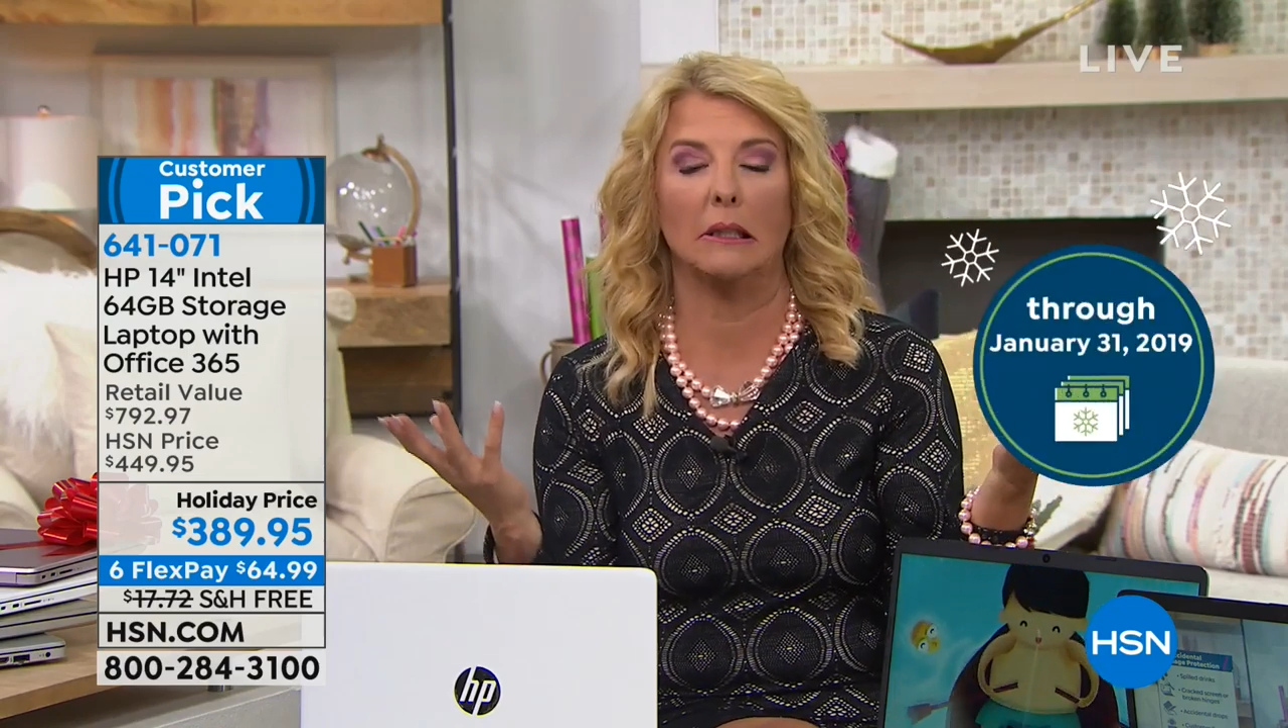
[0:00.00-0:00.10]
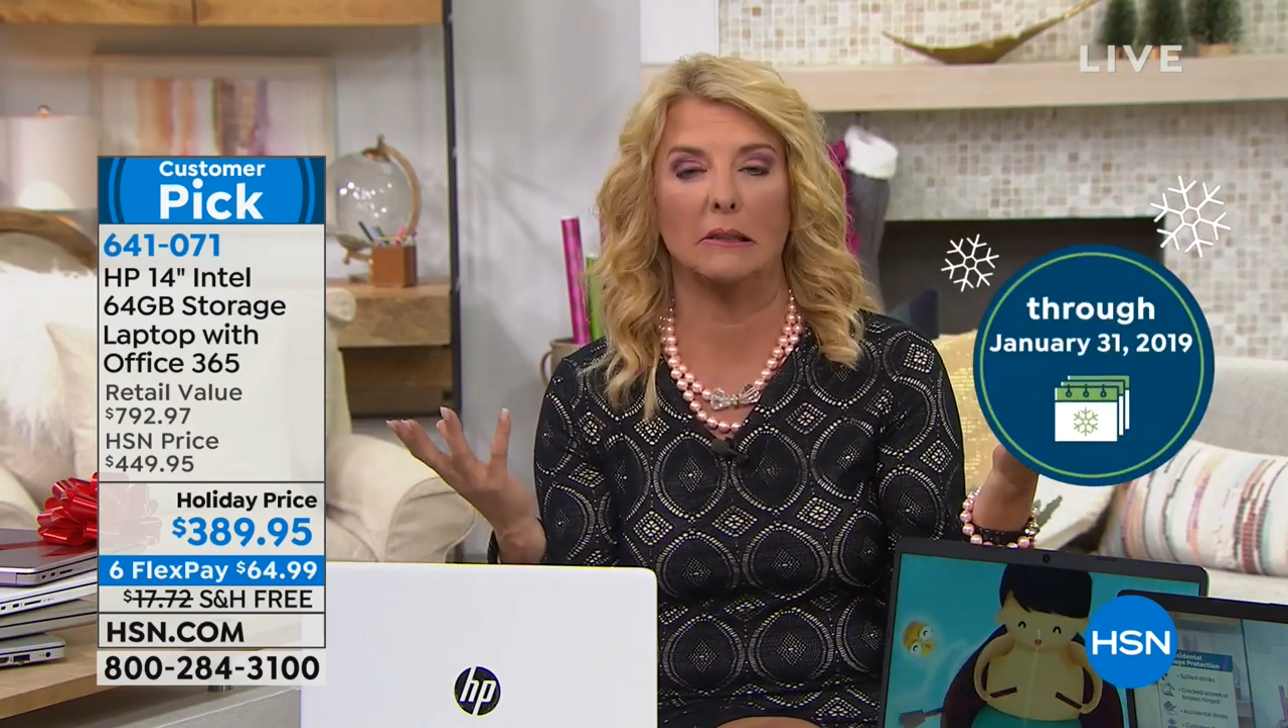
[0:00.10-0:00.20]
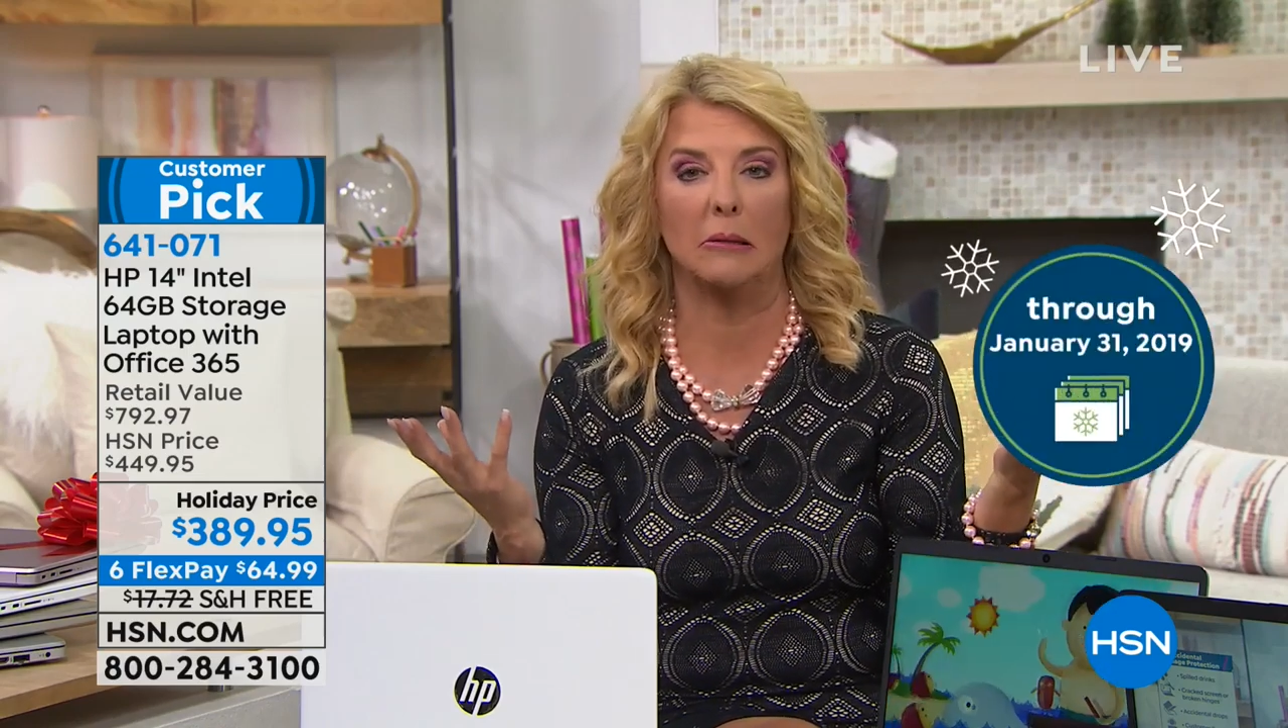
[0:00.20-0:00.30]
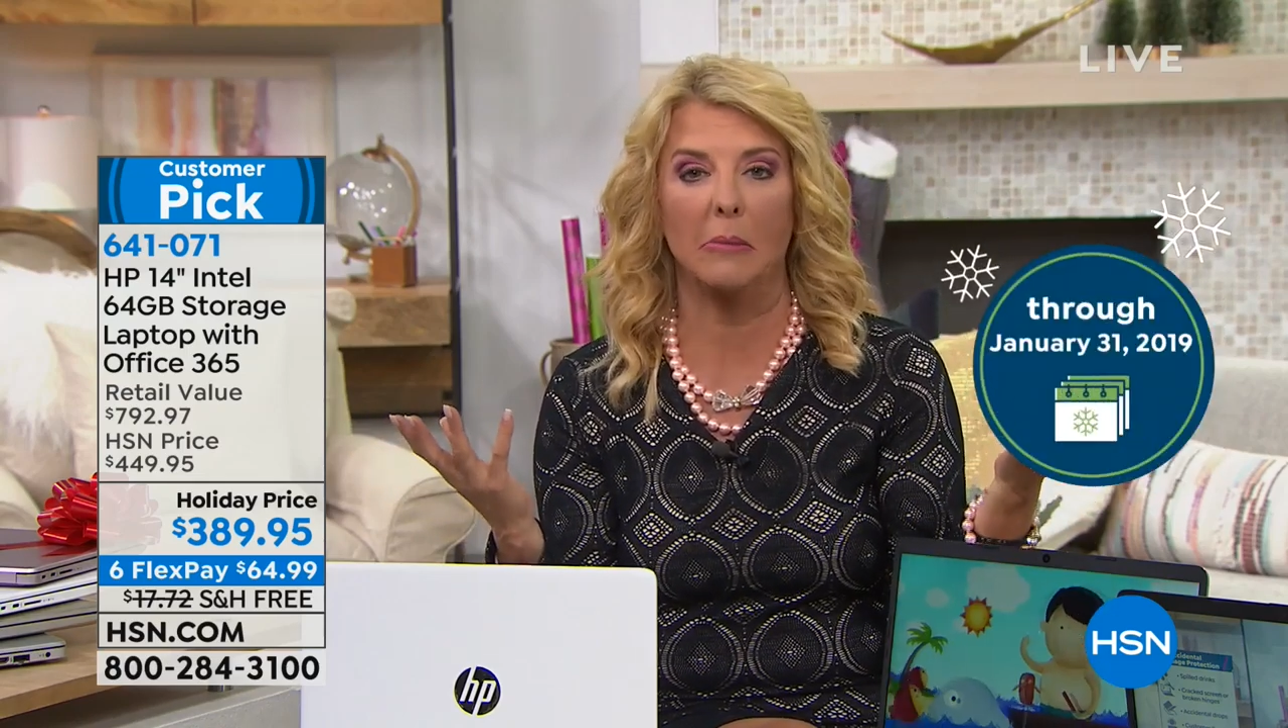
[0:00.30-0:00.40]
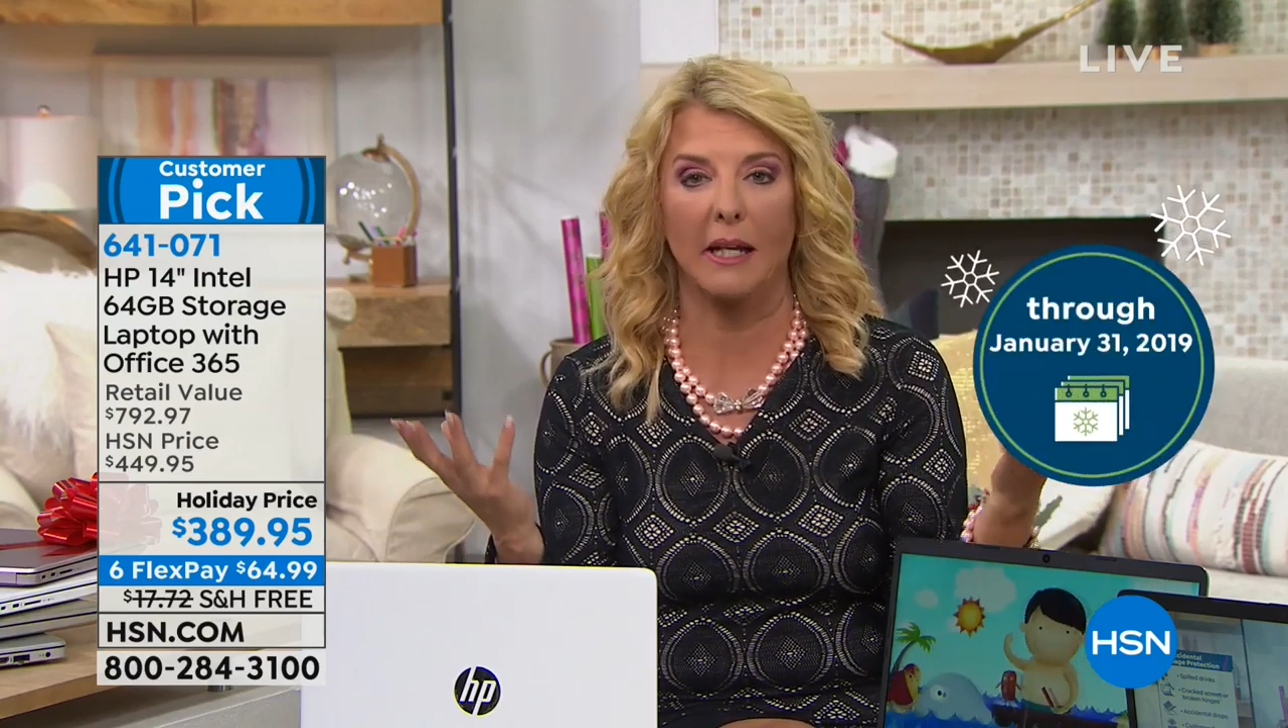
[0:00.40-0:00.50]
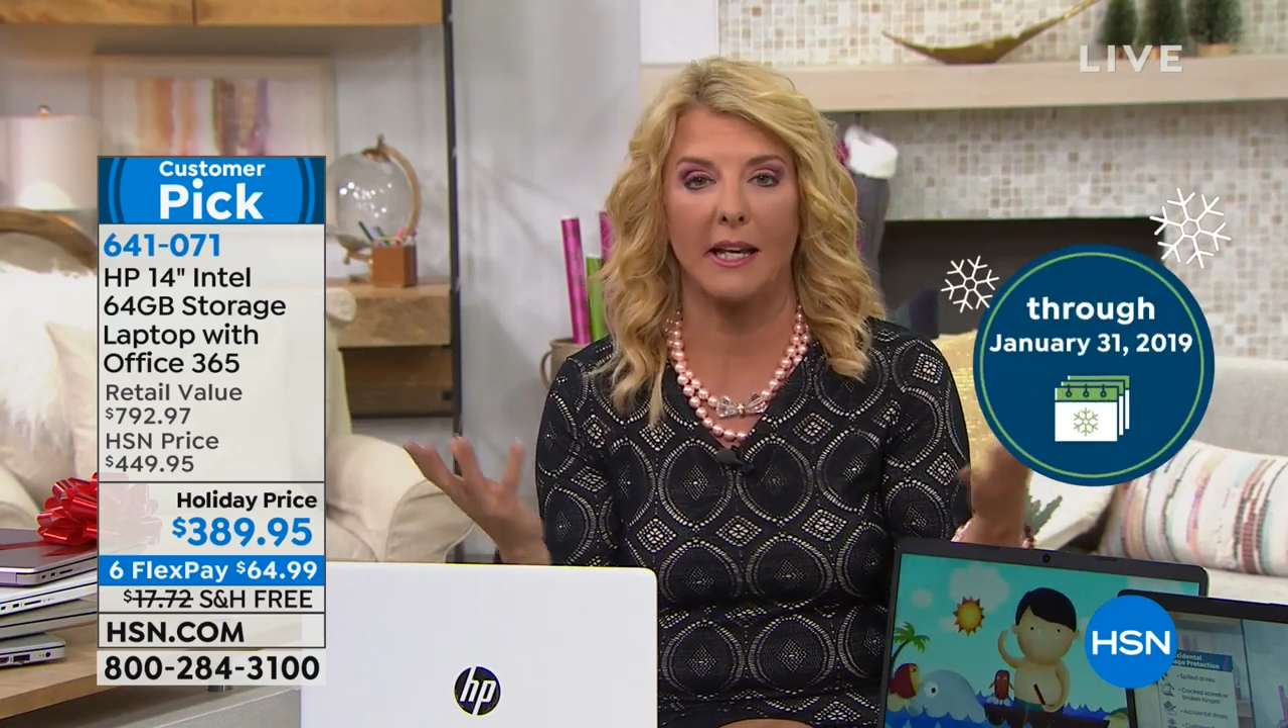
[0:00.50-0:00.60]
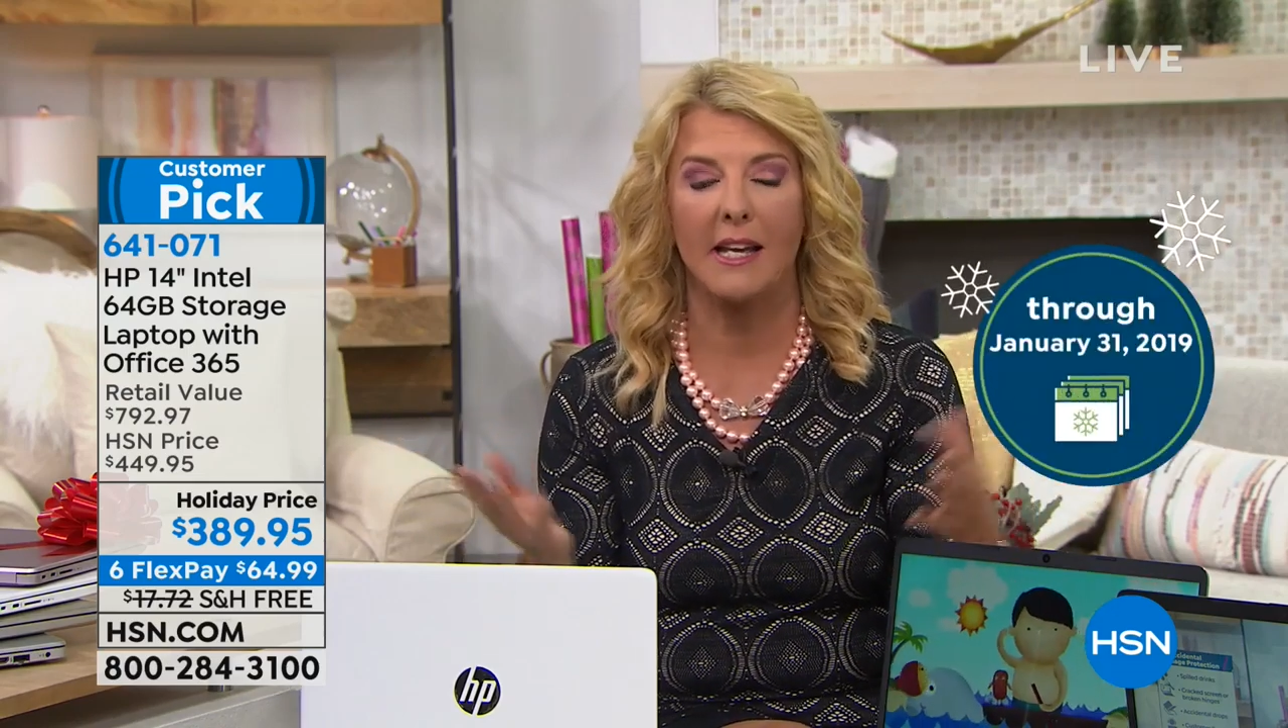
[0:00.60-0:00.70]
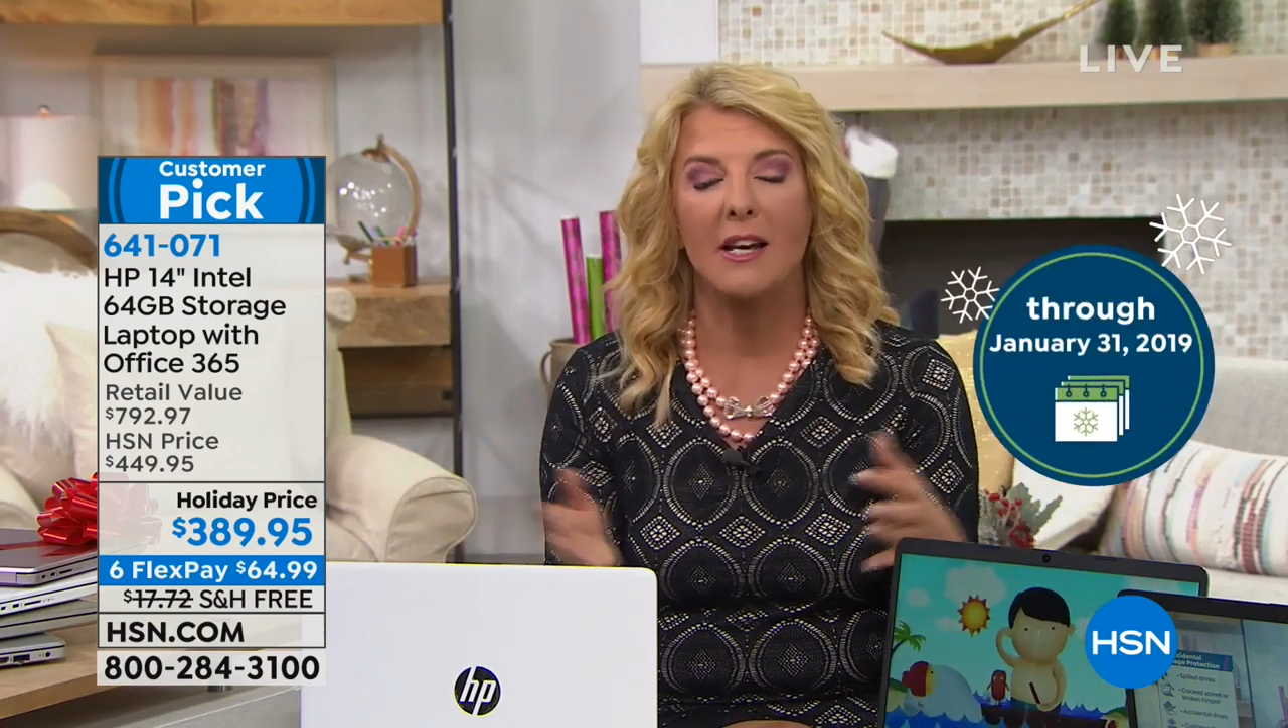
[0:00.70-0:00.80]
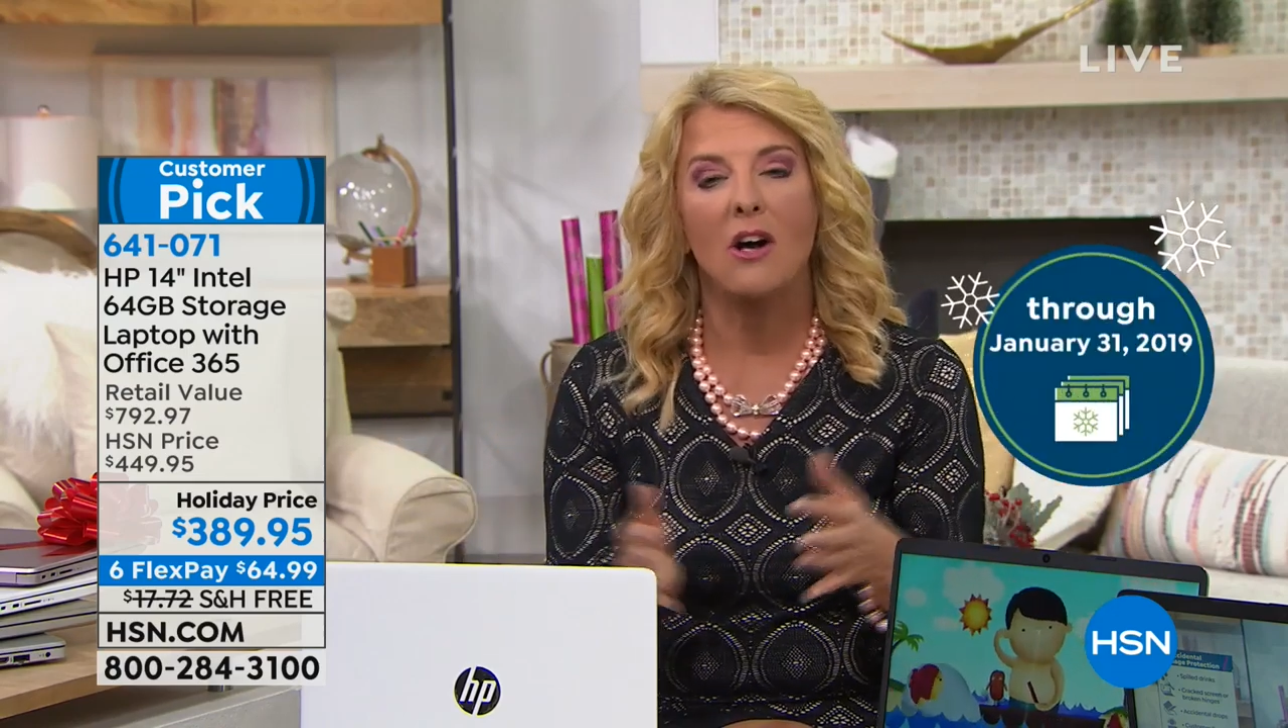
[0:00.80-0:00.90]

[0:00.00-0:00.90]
get somebody?